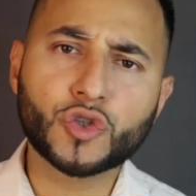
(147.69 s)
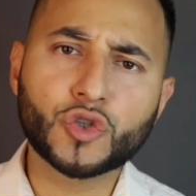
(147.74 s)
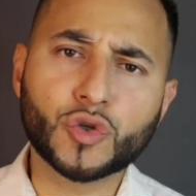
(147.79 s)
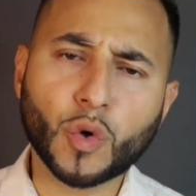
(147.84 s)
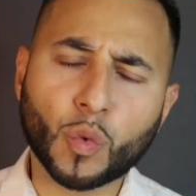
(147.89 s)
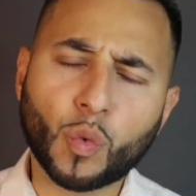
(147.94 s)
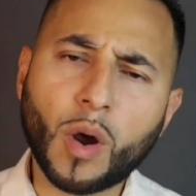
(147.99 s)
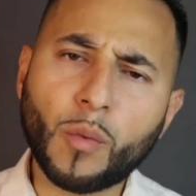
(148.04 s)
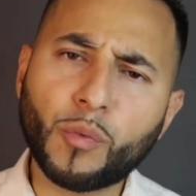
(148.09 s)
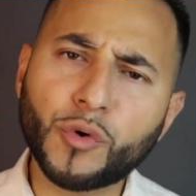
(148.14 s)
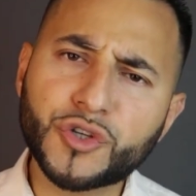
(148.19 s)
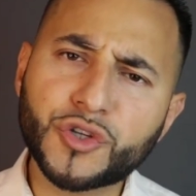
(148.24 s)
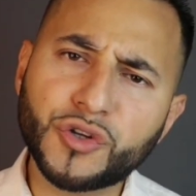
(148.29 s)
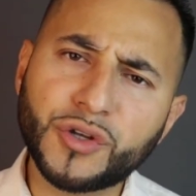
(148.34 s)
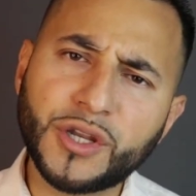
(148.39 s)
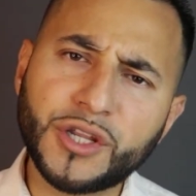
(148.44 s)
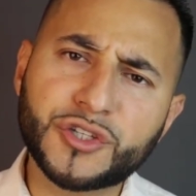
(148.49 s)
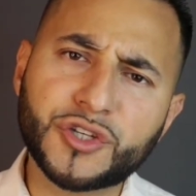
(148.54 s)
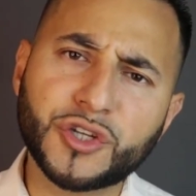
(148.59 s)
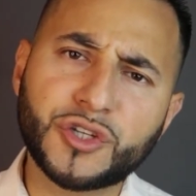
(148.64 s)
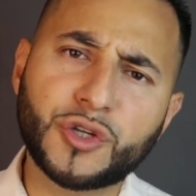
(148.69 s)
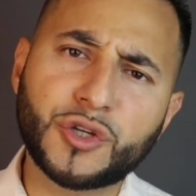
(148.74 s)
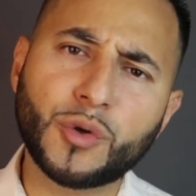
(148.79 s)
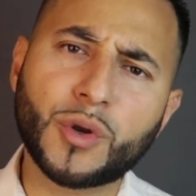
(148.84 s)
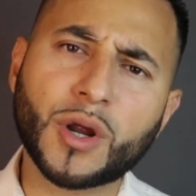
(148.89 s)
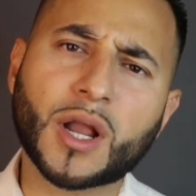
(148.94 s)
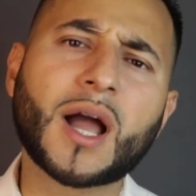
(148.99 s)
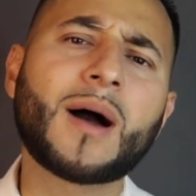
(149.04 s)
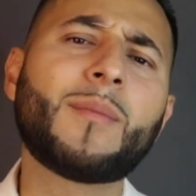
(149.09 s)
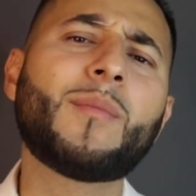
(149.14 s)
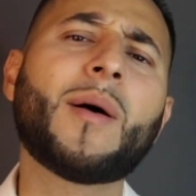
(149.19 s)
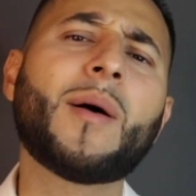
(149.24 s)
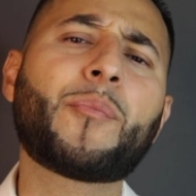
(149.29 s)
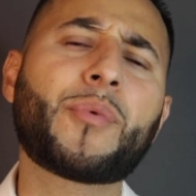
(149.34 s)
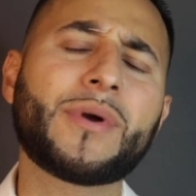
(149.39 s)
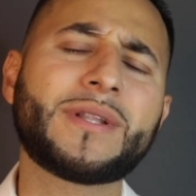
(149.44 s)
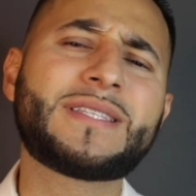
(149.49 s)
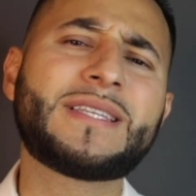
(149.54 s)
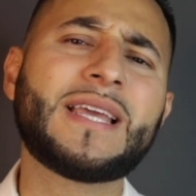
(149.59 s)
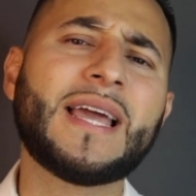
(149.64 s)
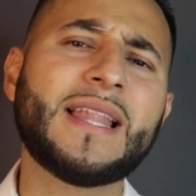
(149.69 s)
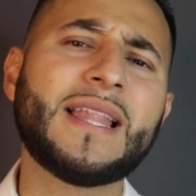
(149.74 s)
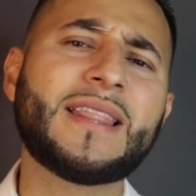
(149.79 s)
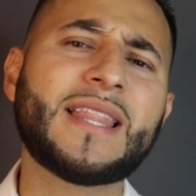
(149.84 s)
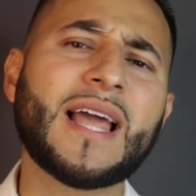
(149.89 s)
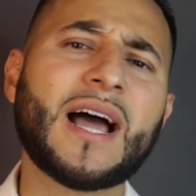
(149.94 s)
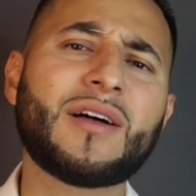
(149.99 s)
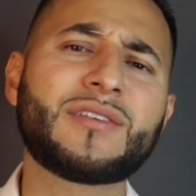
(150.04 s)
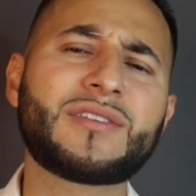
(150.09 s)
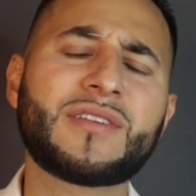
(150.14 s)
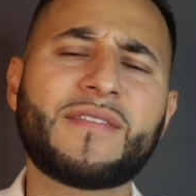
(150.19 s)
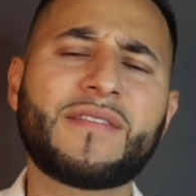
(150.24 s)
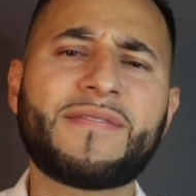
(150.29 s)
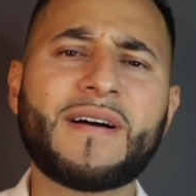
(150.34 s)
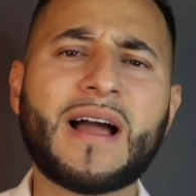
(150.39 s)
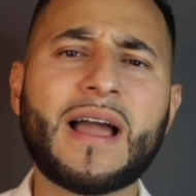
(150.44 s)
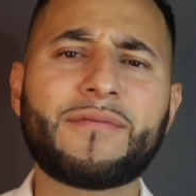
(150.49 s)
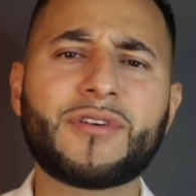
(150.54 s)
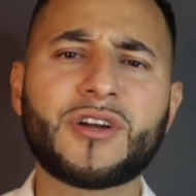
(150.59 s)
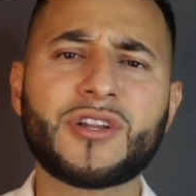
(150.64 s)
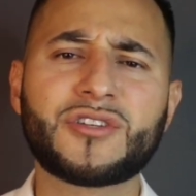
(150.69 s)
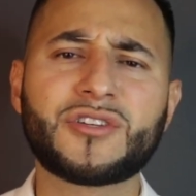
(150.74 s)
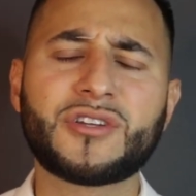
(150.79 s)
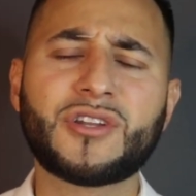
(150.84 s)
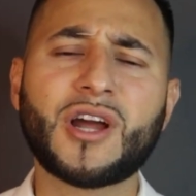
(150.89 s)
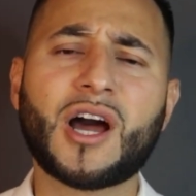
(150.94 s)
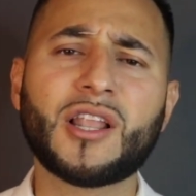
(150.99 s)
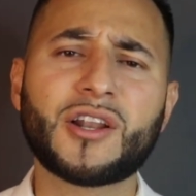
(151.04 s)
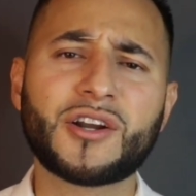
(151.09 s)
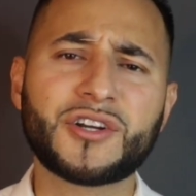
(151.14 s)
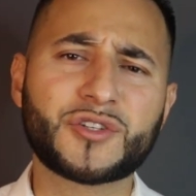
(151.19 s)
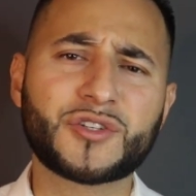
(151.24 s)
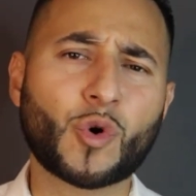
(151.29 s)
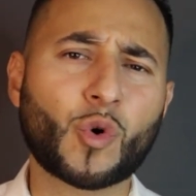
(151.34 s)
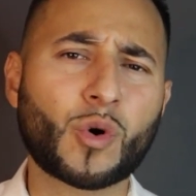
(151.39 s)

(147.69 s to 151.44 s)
So what would you need to do to come up with $10,500?